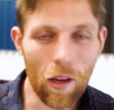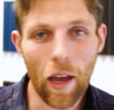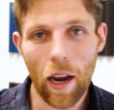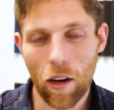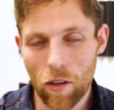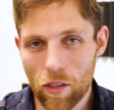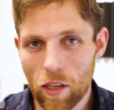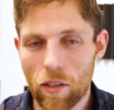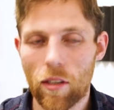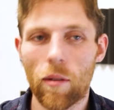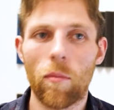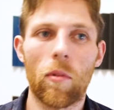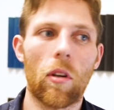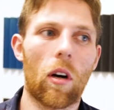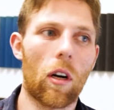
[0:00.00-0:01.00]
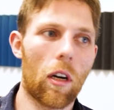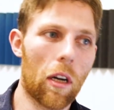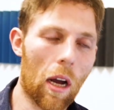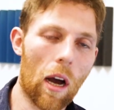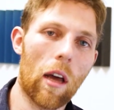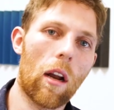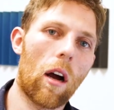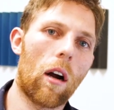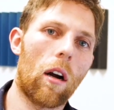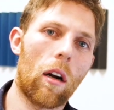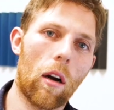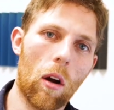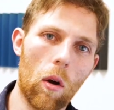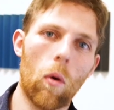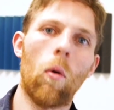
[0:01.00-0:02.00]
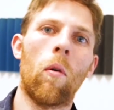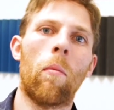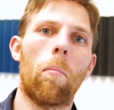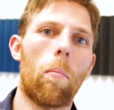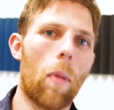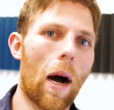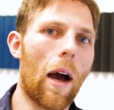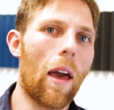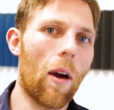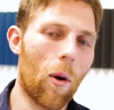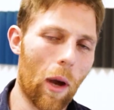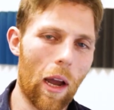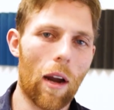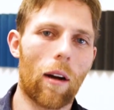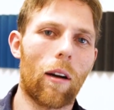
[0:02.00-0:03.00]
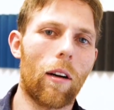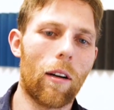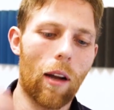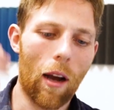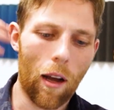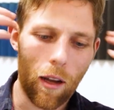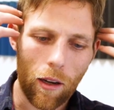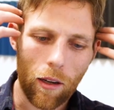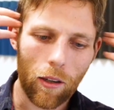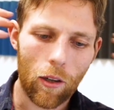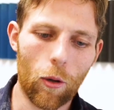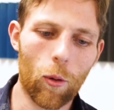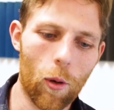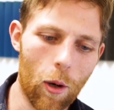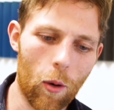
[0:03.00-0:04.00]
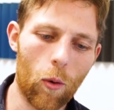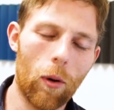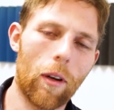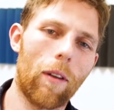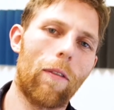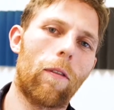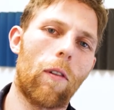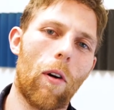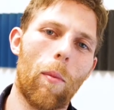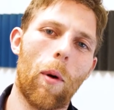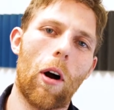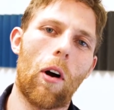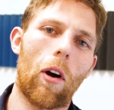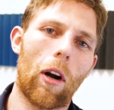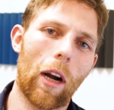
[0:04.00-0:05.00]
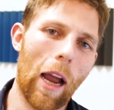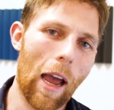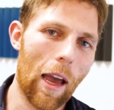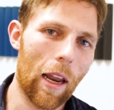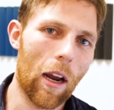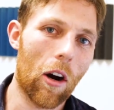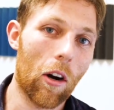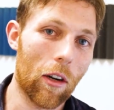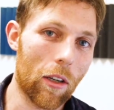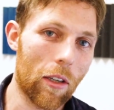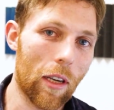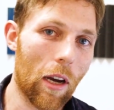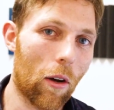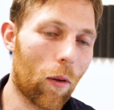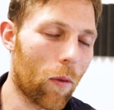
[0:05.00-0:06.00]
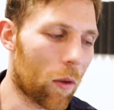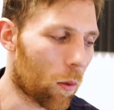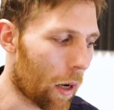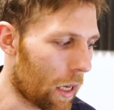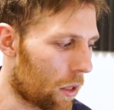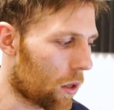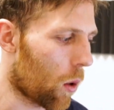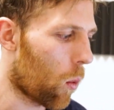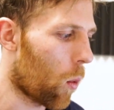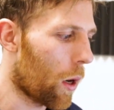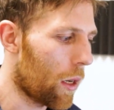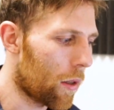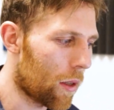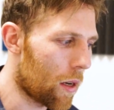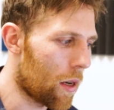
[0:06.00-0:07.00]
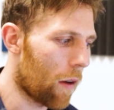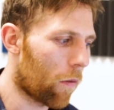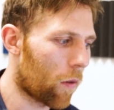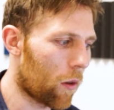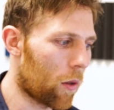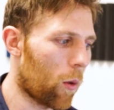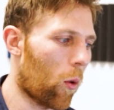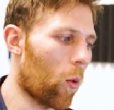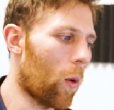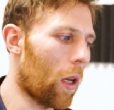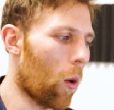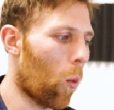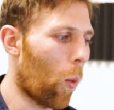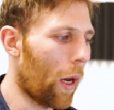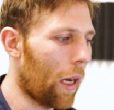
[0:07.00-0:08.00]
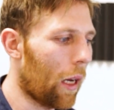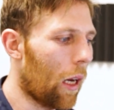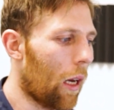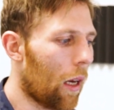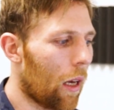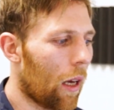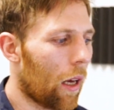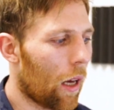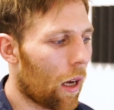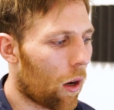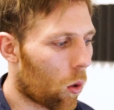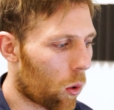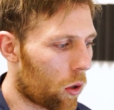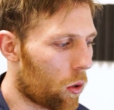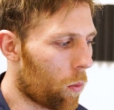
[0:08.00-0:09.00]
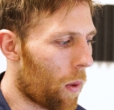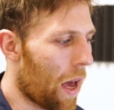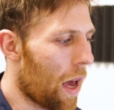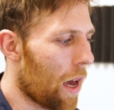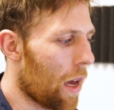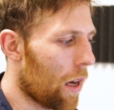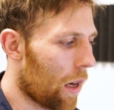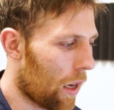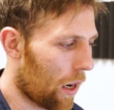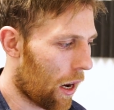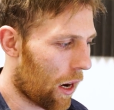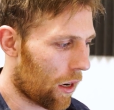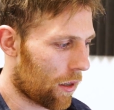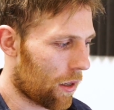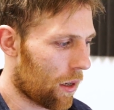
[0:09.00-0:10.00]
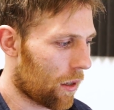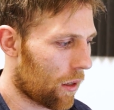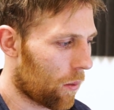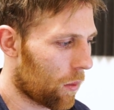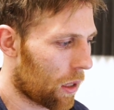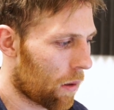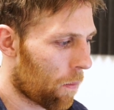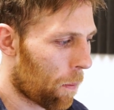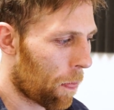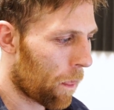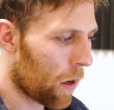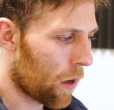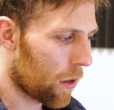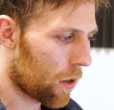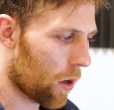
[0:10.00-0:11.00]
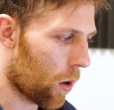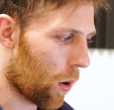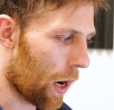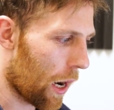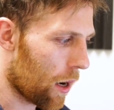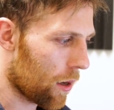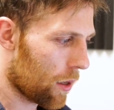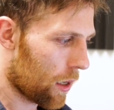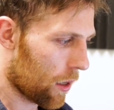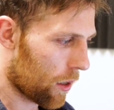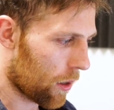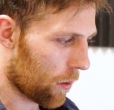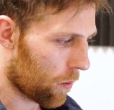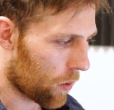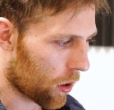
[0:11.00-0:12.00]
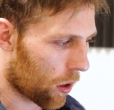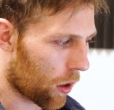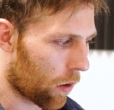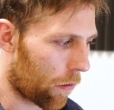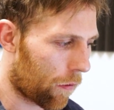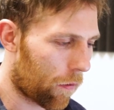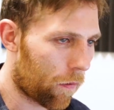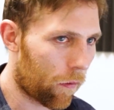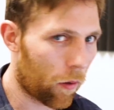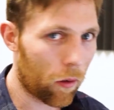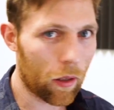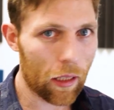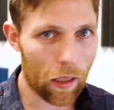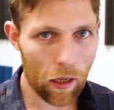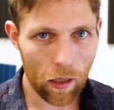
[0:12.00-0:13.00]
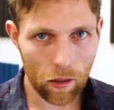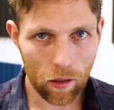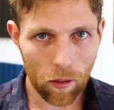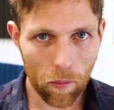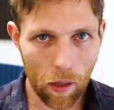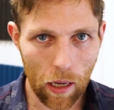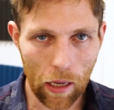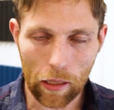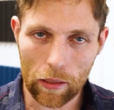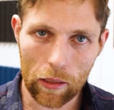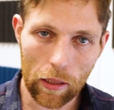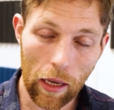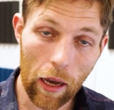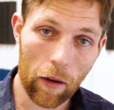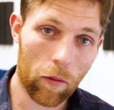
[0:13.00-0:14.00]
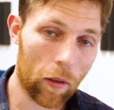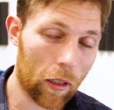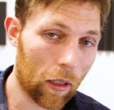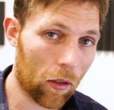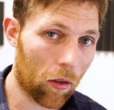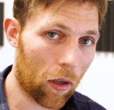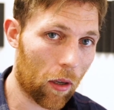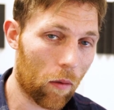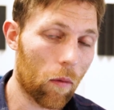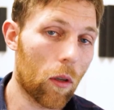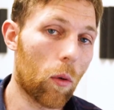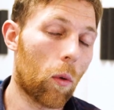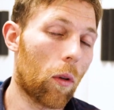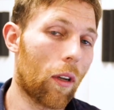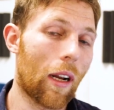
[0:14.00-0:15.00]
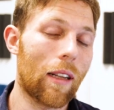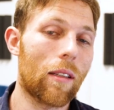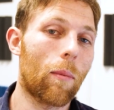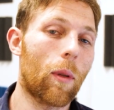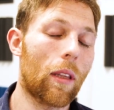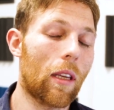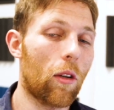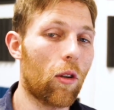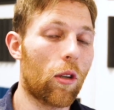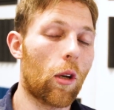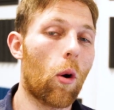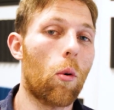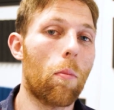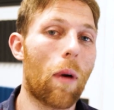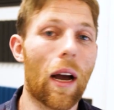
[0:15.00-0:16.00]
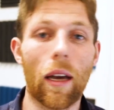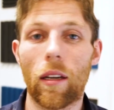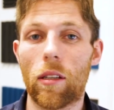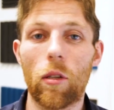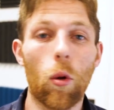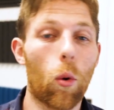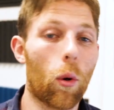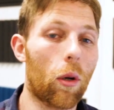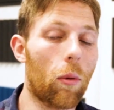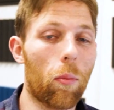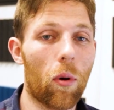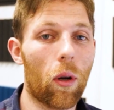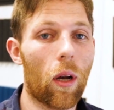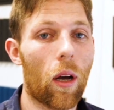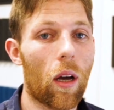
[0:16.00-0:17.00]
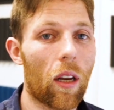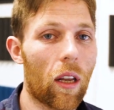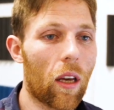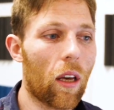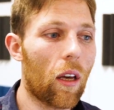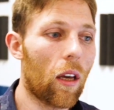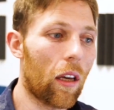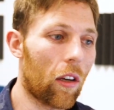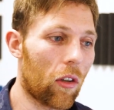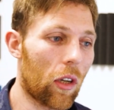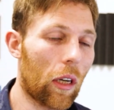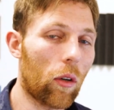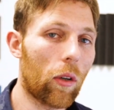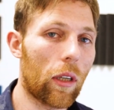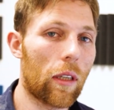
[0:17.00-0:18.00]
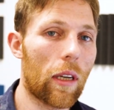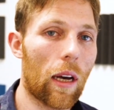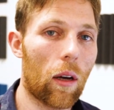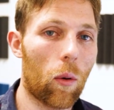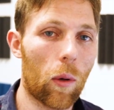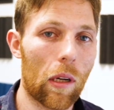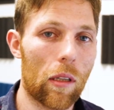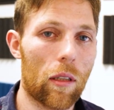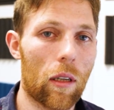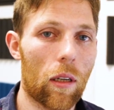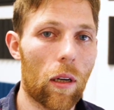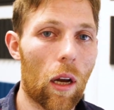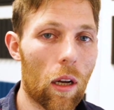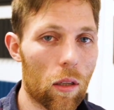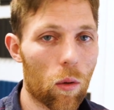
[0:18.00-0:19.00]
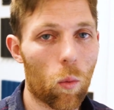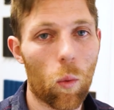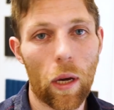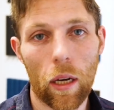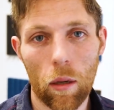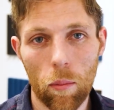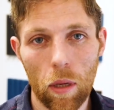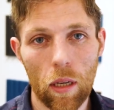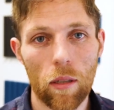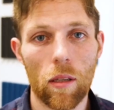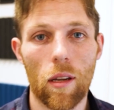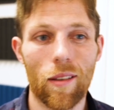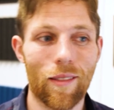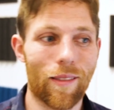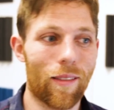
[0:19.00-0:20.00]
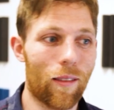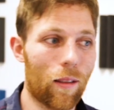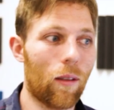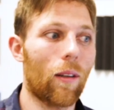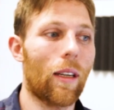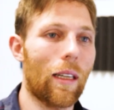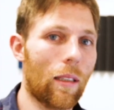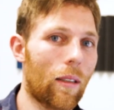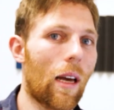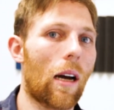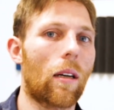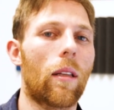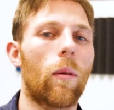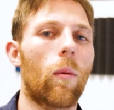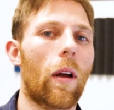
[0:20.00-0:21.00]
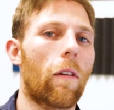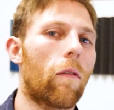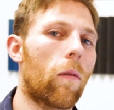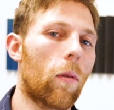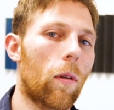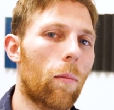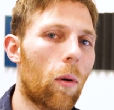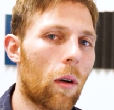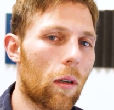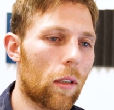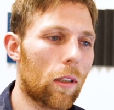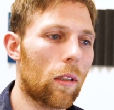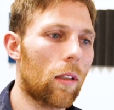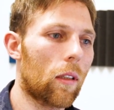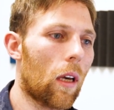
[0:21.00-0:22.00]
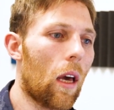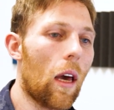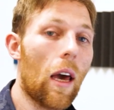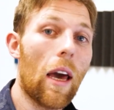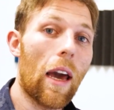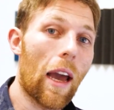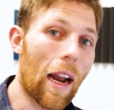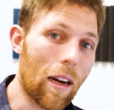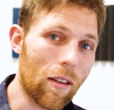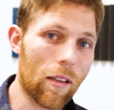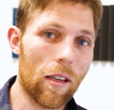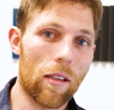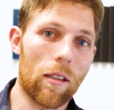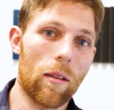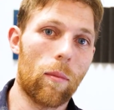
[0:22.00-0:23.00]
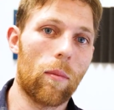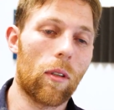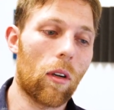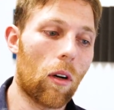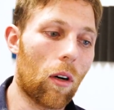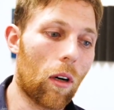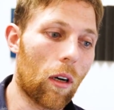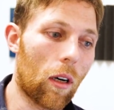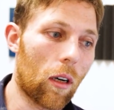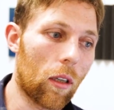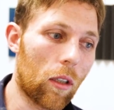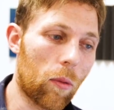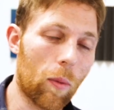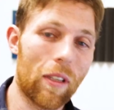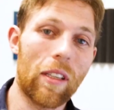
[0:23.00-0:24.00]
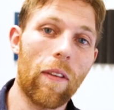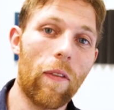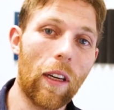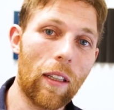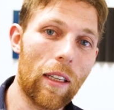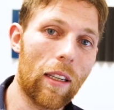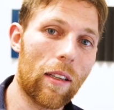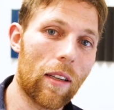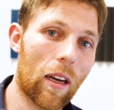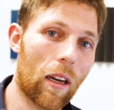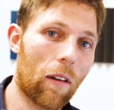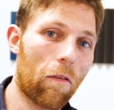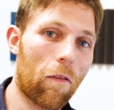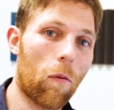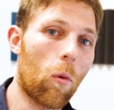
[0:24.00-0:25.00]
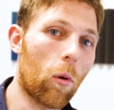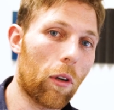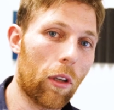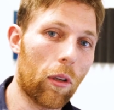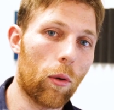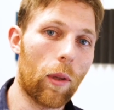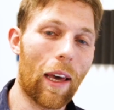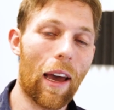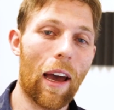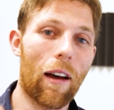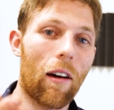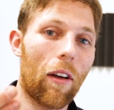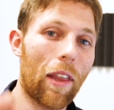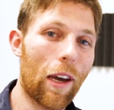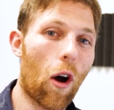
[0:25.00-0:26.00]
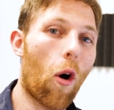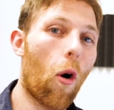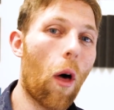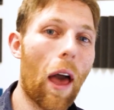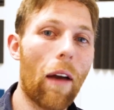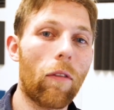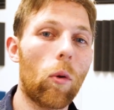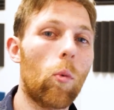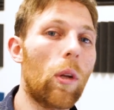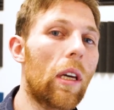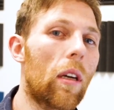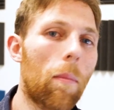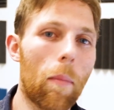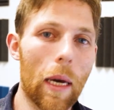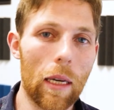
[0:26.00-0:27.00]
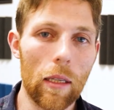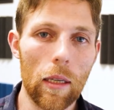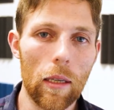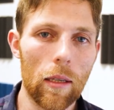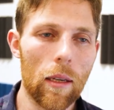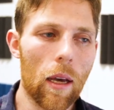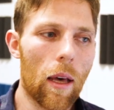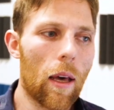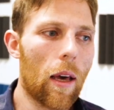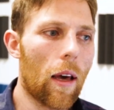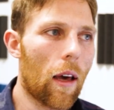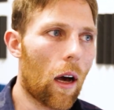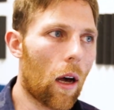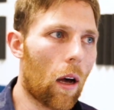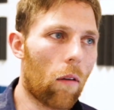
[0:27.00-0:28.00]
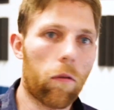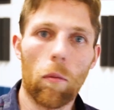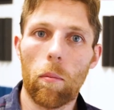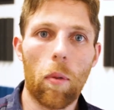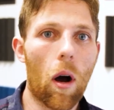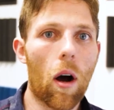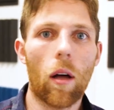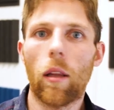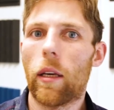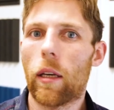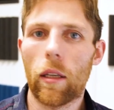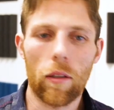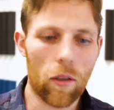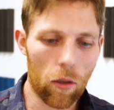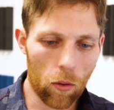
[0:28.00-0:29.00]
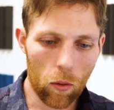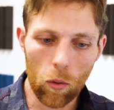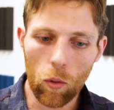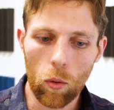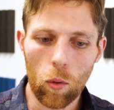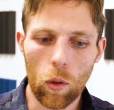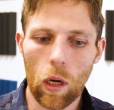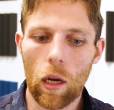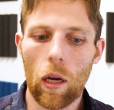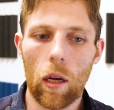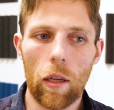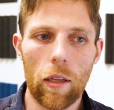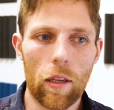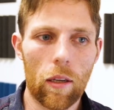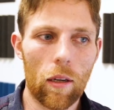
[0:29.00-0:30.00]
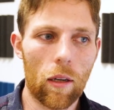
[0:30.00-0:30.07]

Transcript: hair systems are not our own bio hair, are not grown from our head ourselves, right? So what is the difference between a wig or toupee and hair systems? So hair systems are fully customized to every single individual. They're not something that you just go and buy in a store and you put on. You can generally tell when it's a, it's a wig because it doesn't look exactly right for the person. Hair systems are specifically designed for you. They have, they all have unique bases uh, from poly to uh,